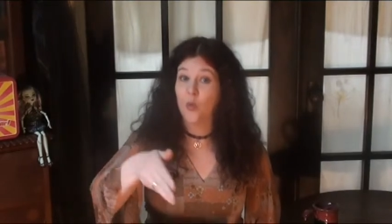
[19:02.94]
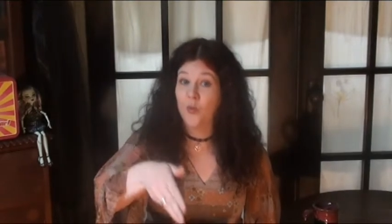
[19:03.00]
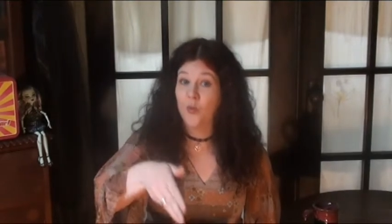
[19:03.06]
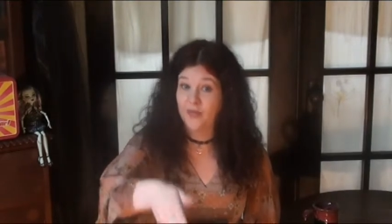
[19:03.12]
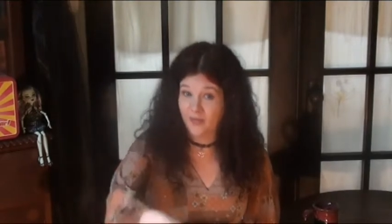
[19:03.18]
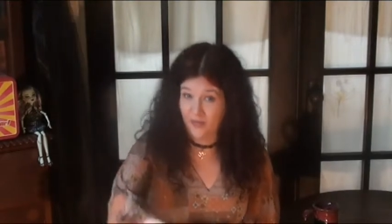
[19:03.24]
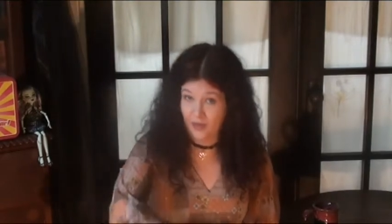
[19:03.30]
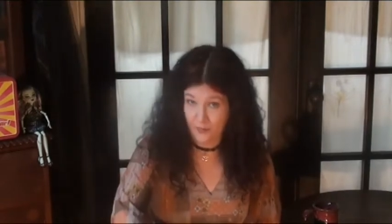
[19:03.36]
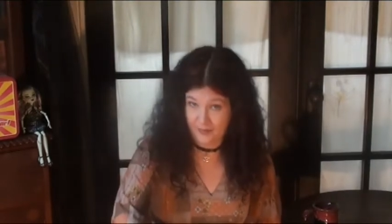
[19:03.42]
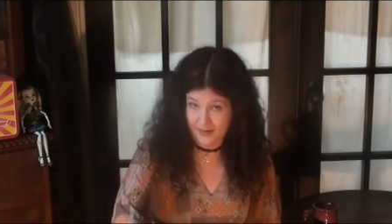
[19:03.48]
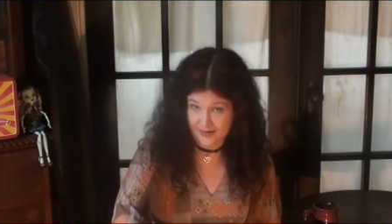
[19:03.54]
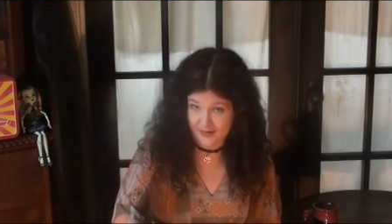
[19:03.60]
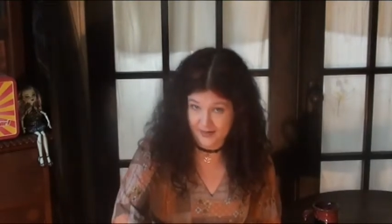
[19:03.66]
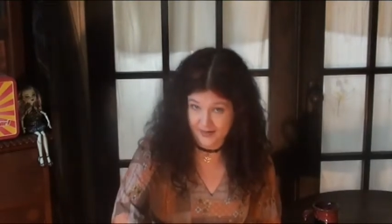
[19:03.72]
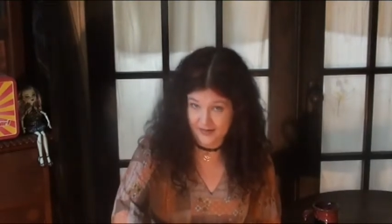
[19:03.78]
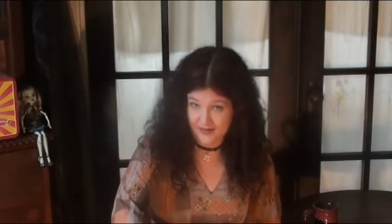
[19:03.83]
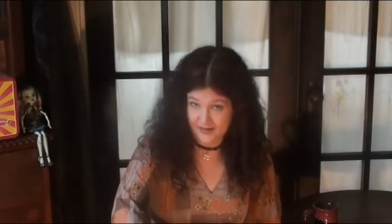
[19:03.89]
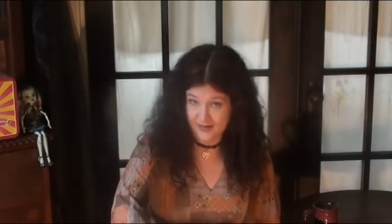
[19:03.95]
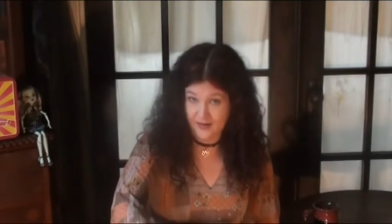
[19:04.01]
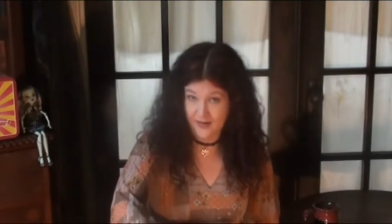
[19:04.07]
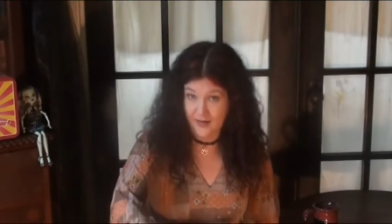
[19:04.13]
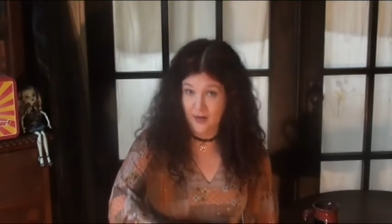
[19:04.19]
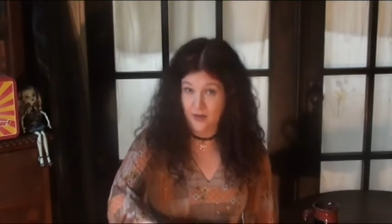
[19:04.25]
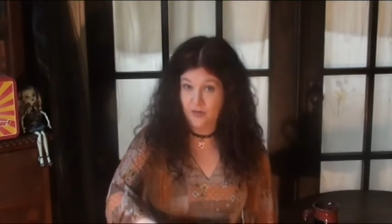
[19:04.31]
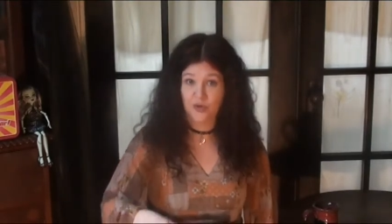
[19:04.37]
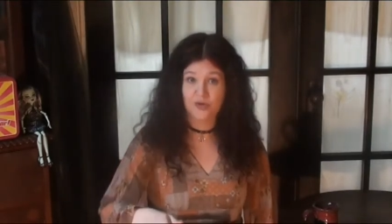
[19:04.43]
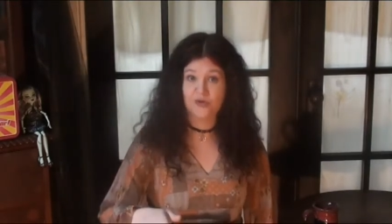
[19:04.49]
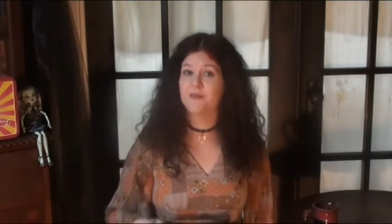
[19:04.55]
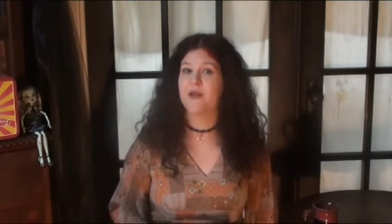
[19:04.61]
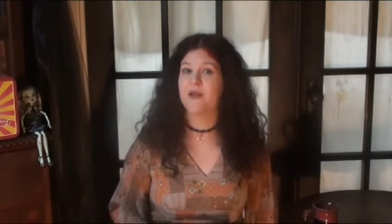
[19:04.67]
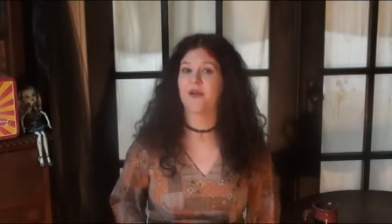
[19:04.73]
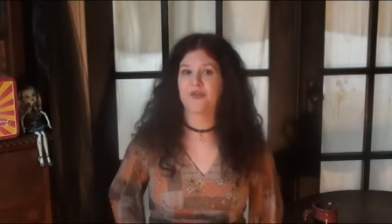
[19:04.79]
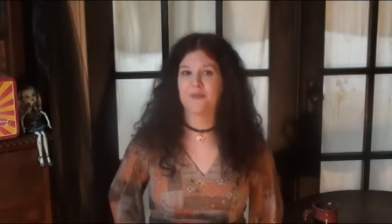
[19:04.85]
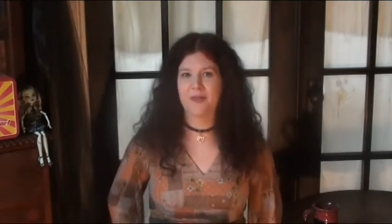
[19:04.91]
with a low budget. George
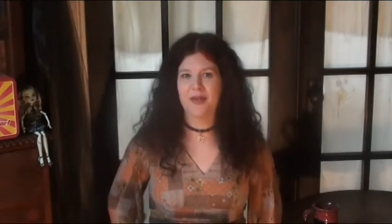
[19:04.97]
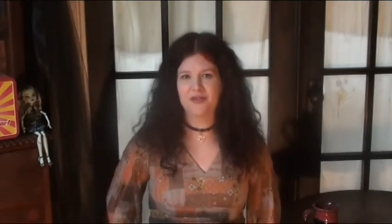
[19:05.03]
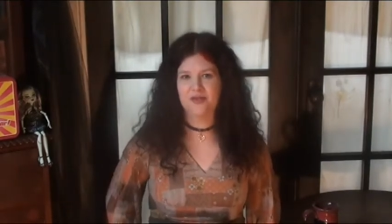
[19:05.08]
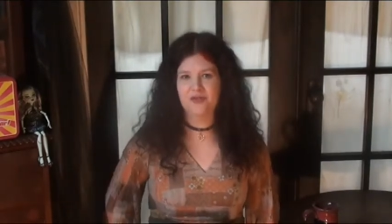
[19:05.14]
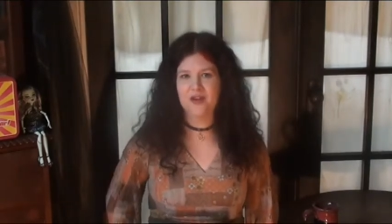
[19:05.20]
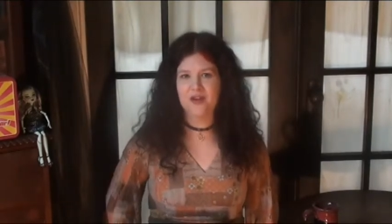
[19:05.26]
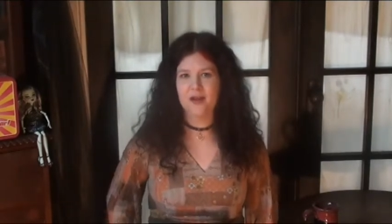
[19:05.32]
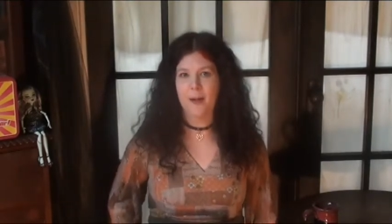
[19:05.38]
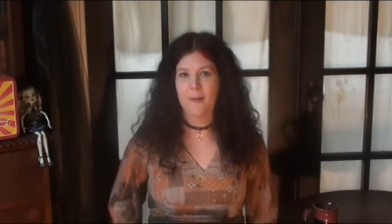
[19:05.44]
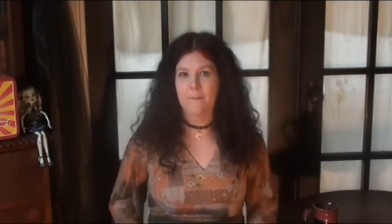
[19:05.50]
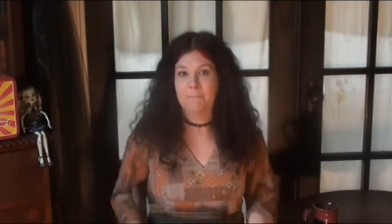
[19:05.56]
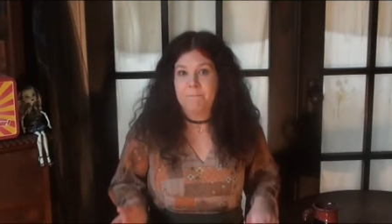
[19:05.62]
Romero's best trick?